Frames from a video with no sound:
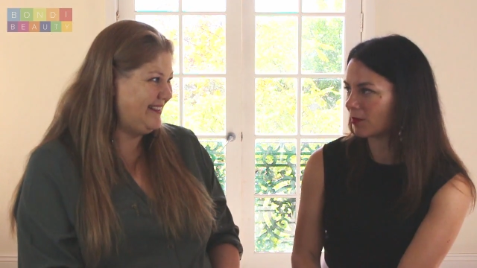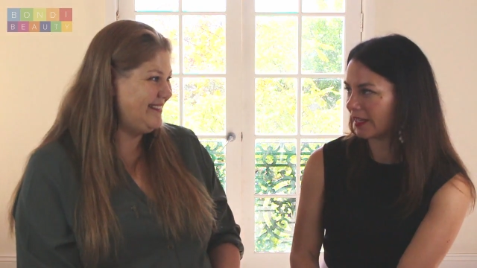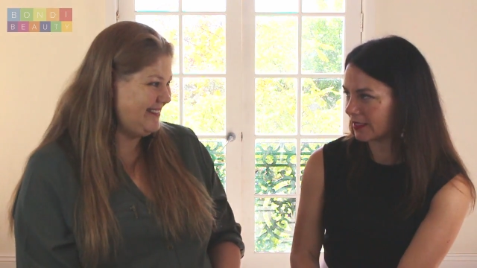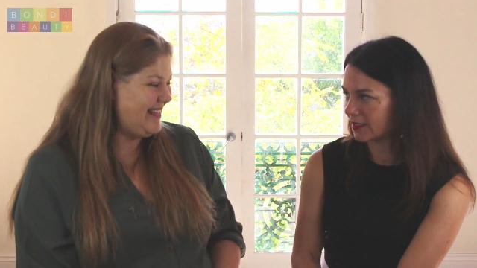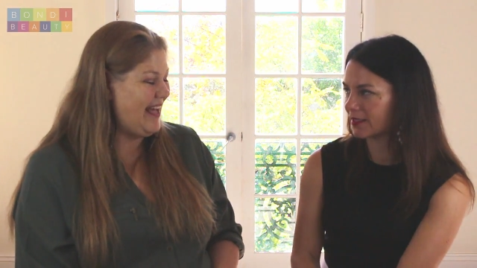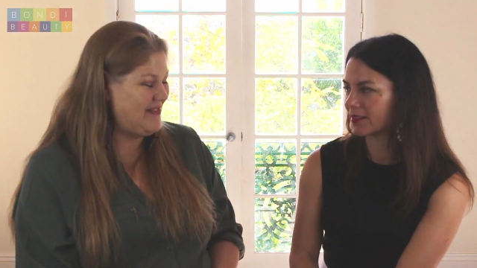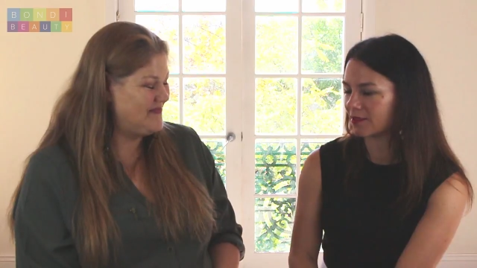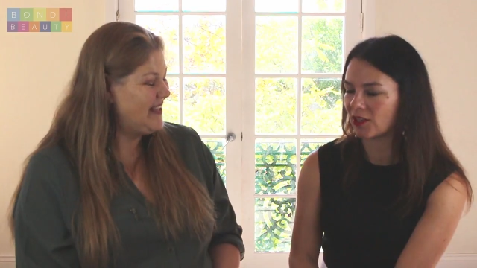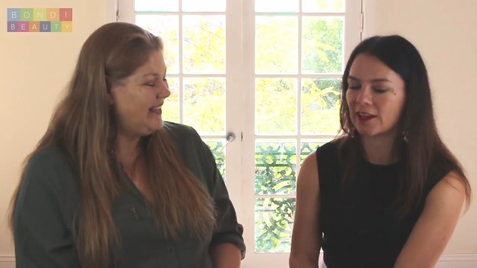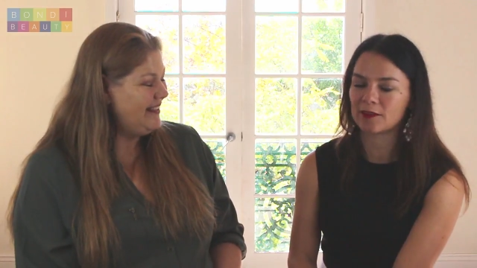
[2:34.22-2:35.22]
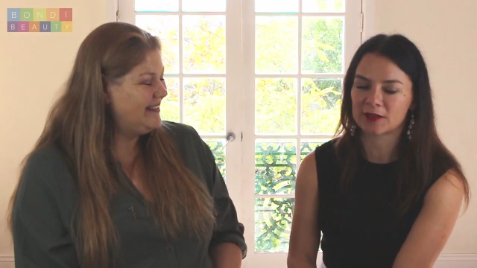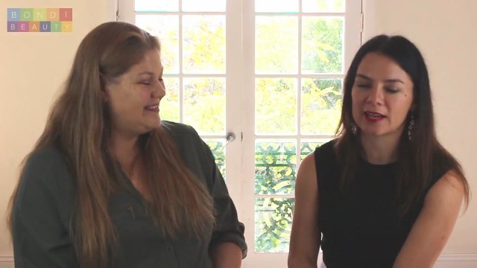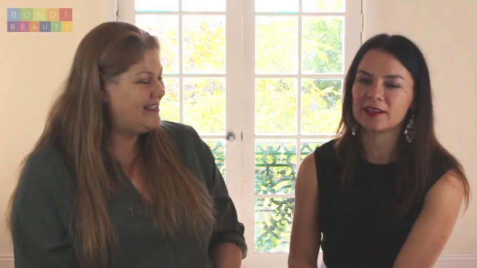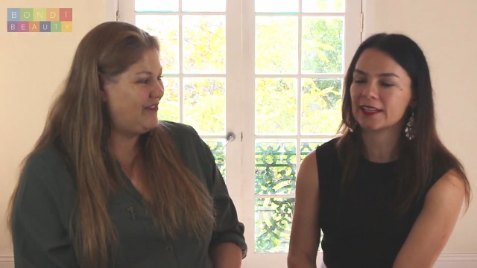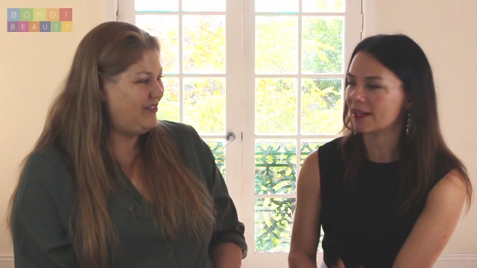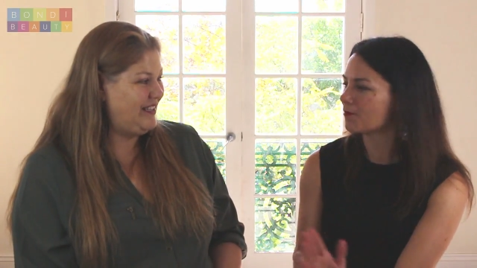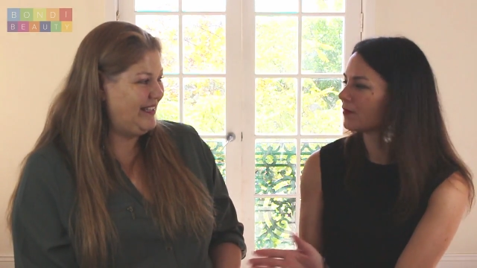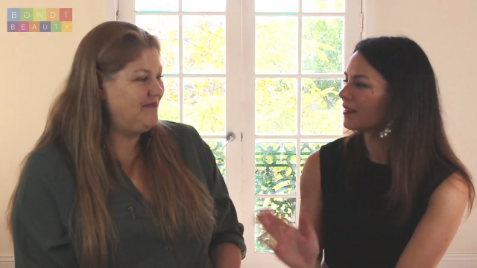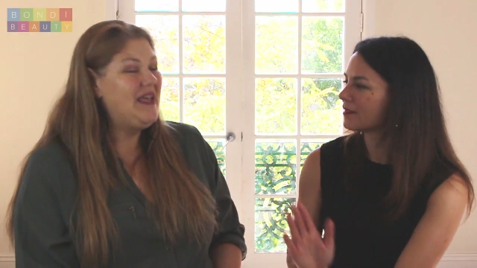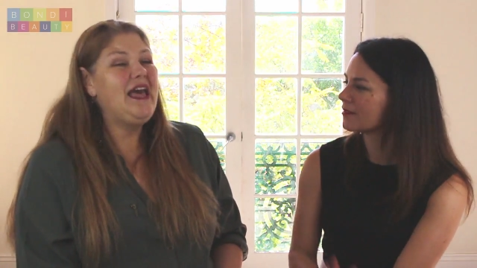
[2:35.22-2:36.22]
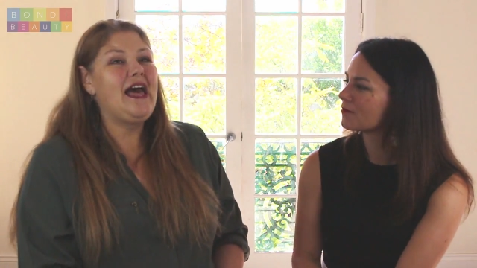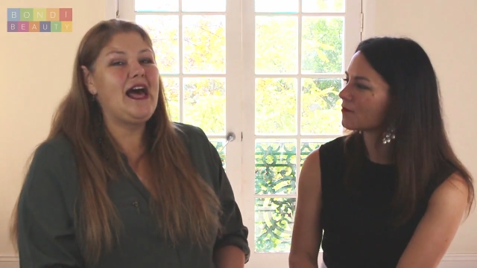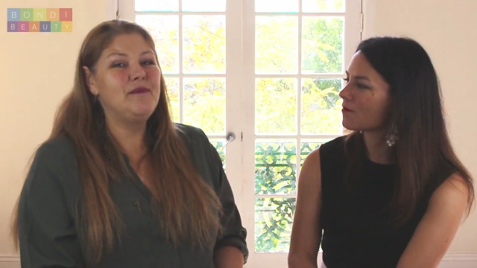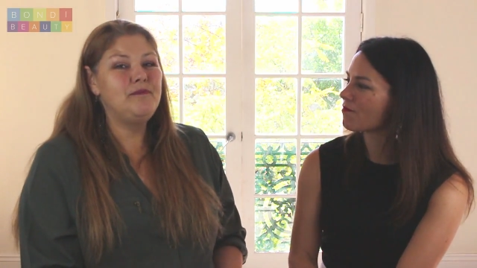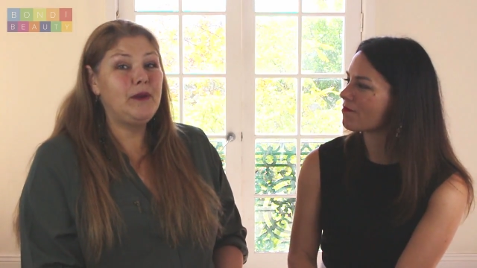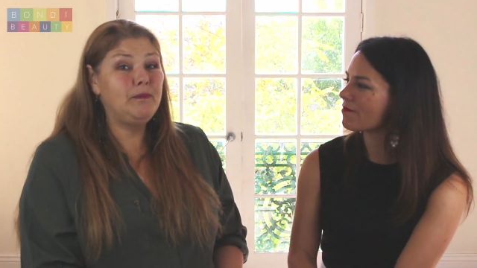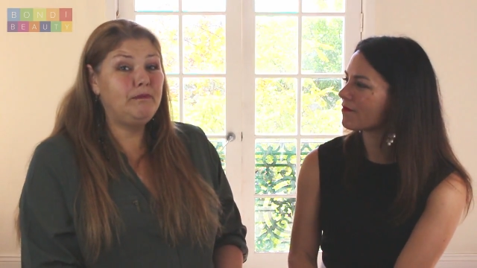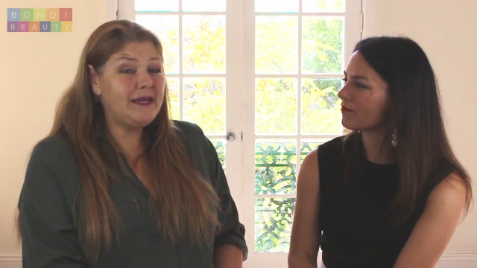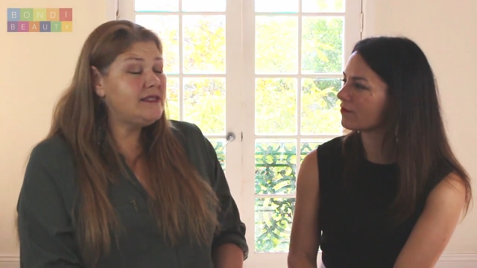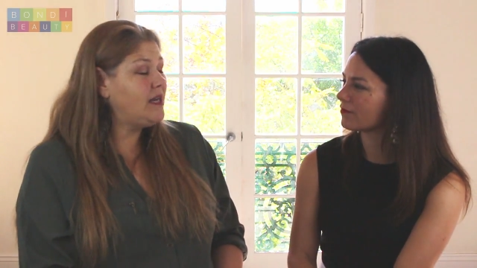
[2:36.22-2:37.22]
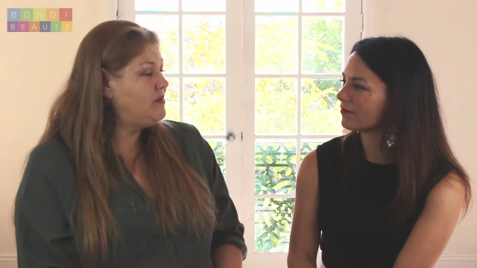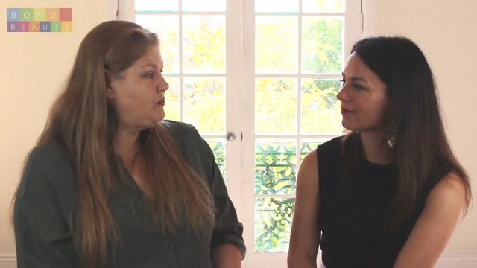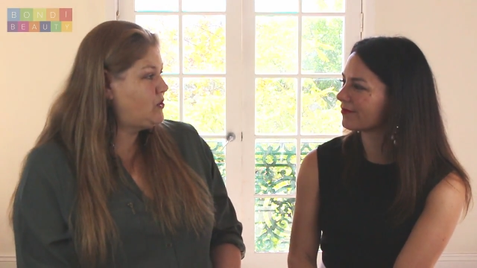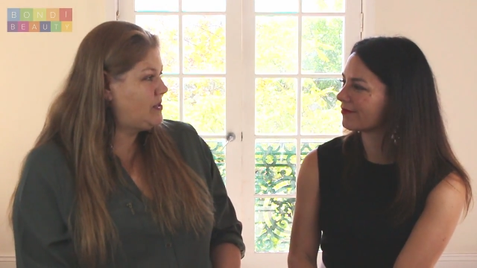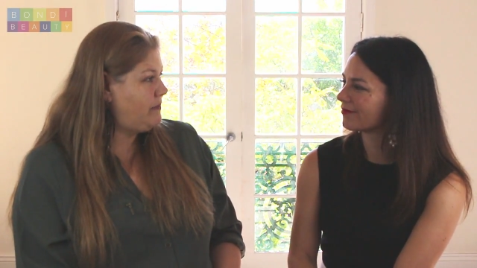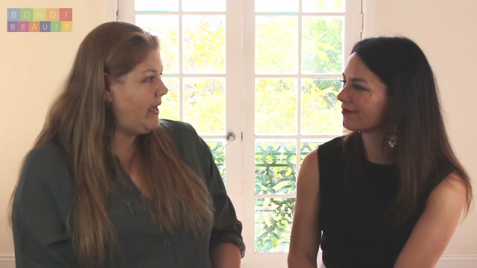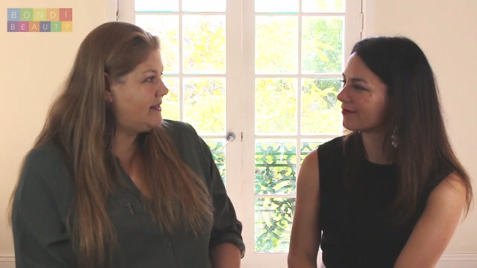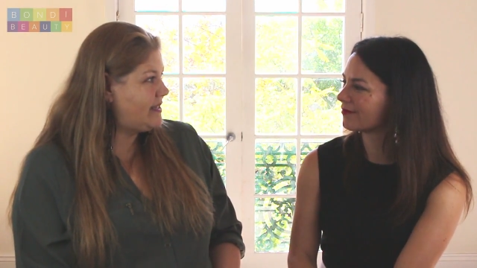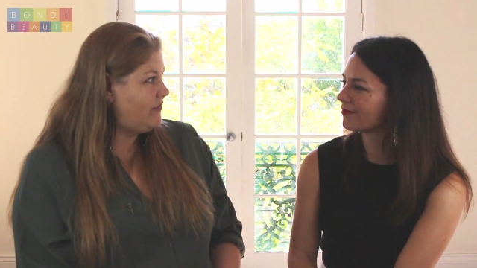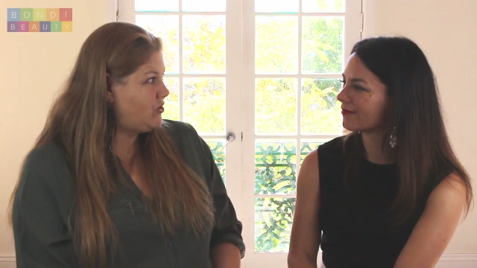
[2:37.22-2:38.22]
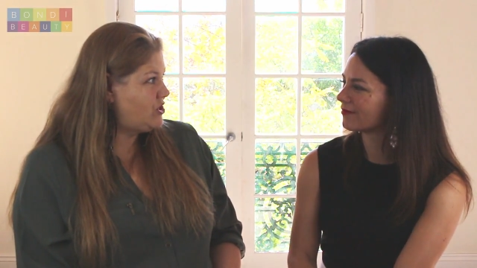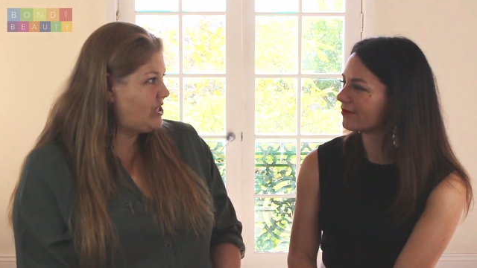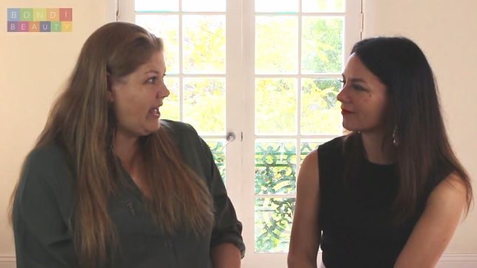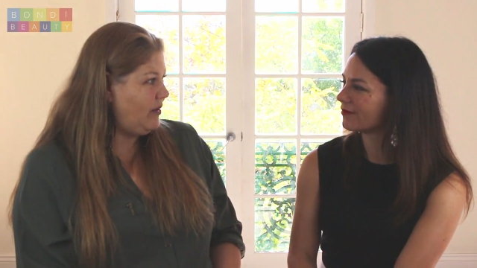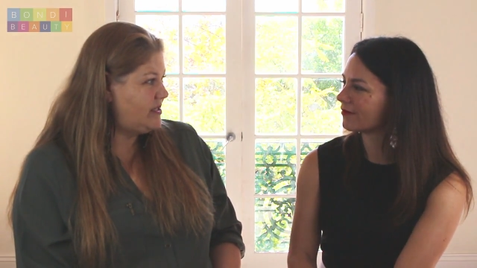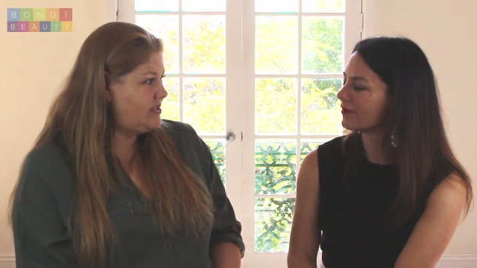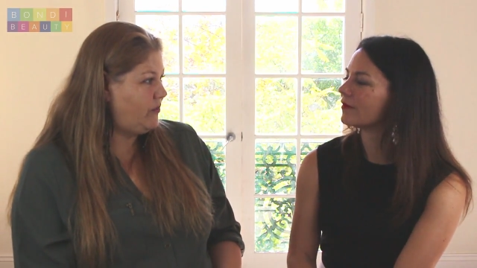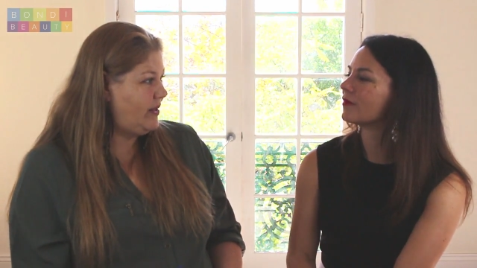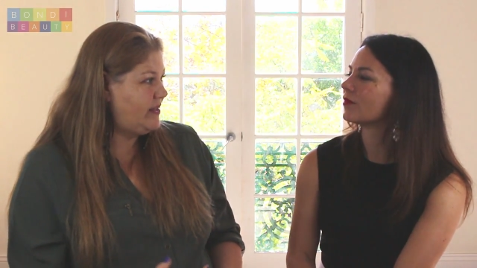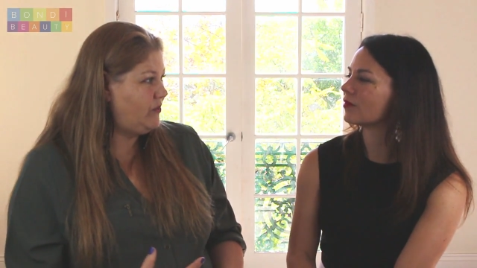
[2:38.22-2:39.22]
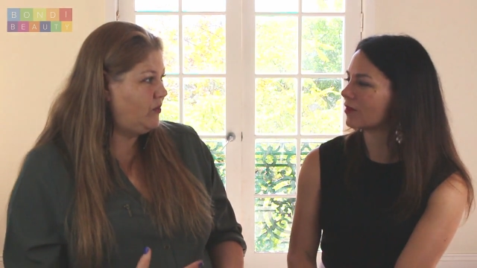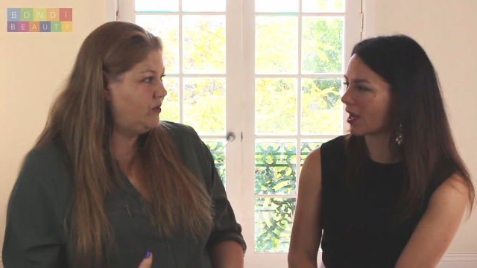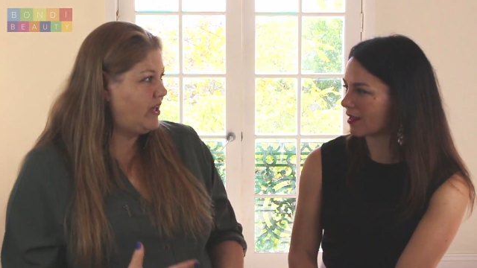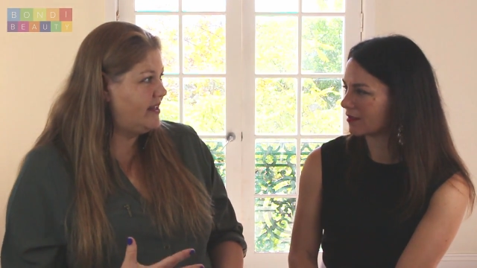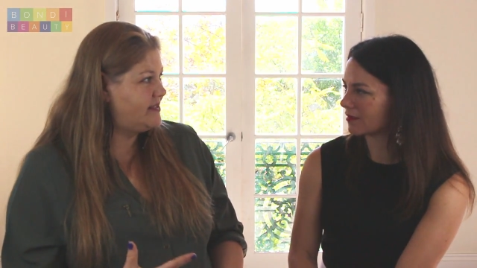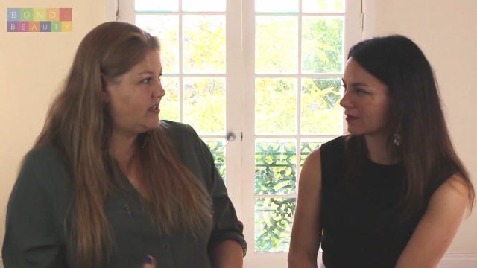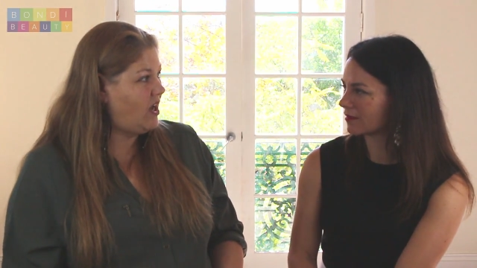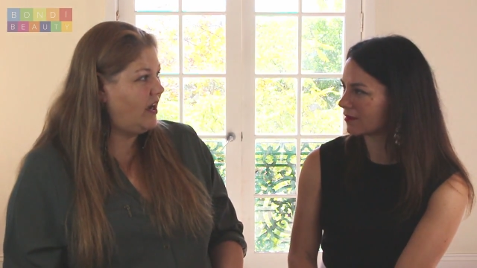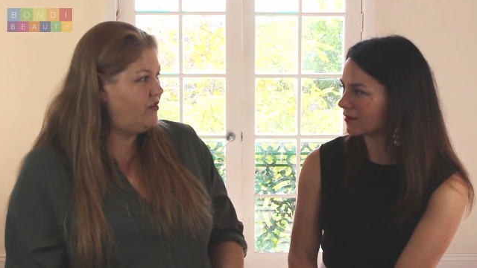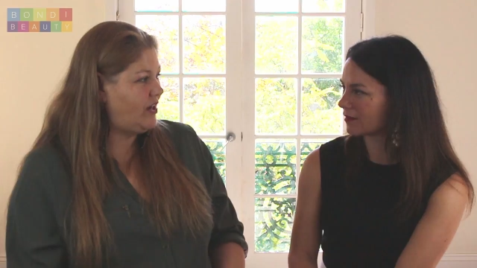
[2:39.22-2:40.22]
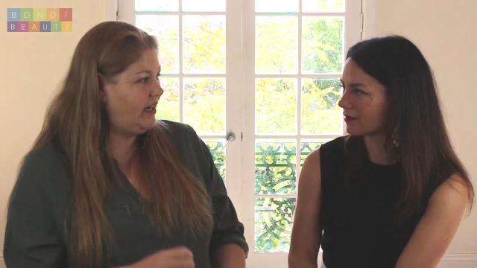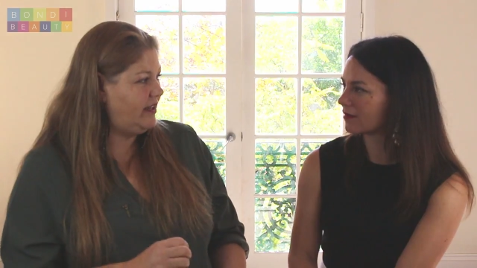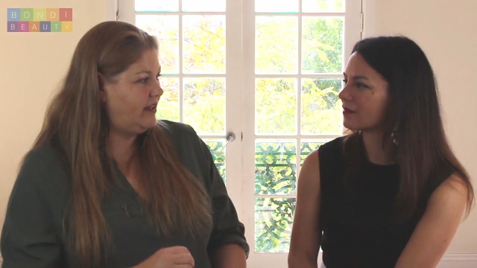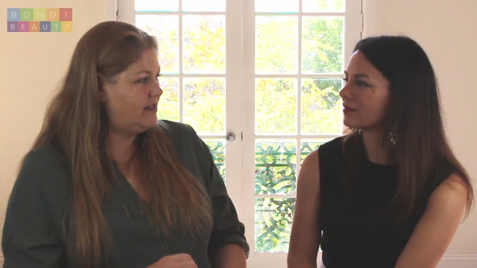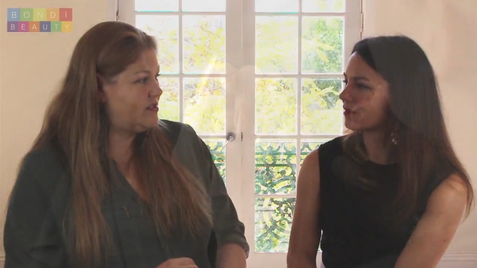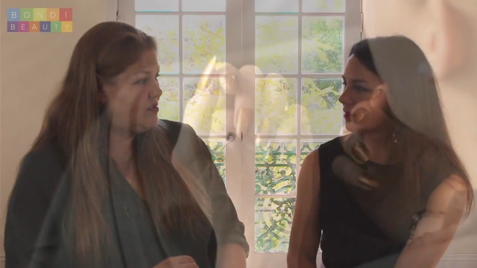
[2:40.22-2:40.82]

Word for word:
Speaker 1: places. Yes, don't let them cut. Definitely. But best time to push them back is after a shower. So when they're all nice and hydrated and